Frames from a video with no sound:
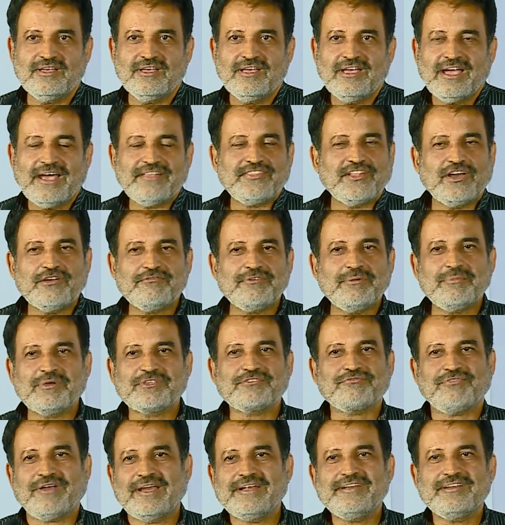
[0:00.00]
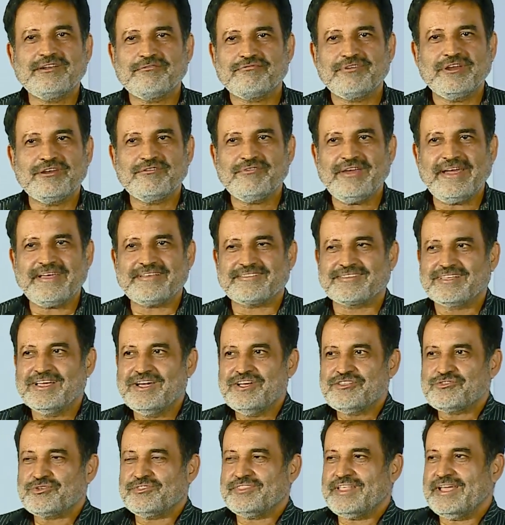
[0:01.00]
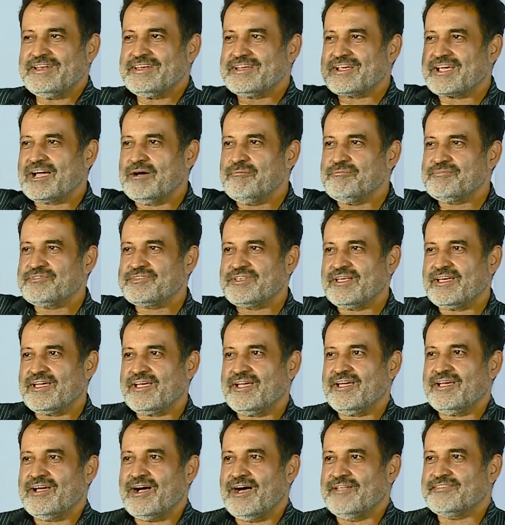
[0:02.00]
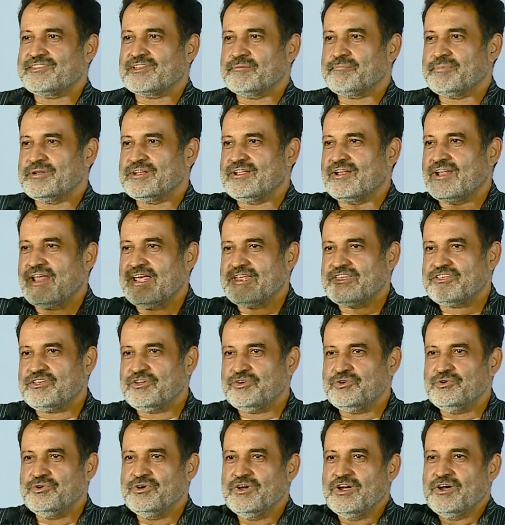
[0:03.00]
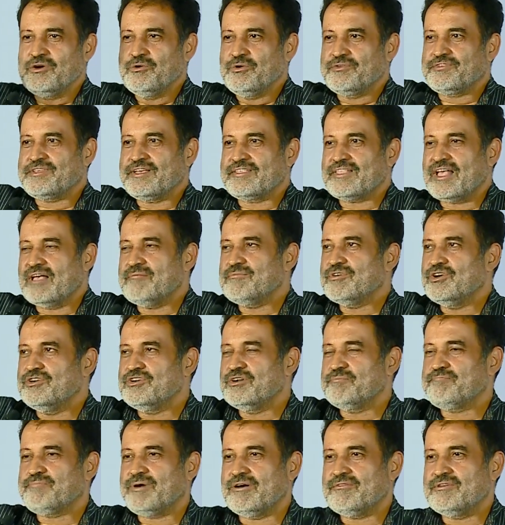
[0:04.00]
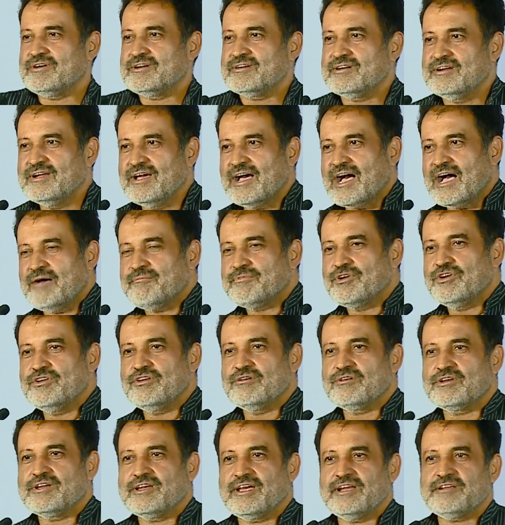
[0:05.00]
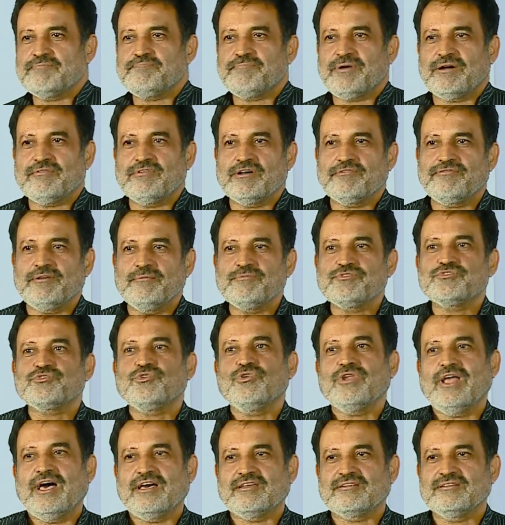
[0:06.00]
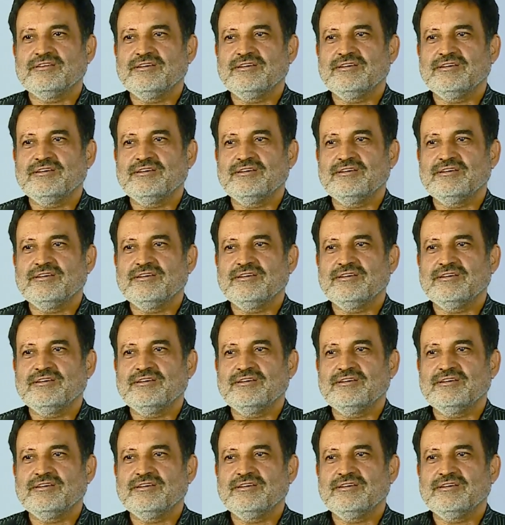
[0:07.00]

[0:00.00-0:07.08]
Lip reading: And now we must find different ways. So then comes an entrepreneur like you who says, I'm going to get power from solar.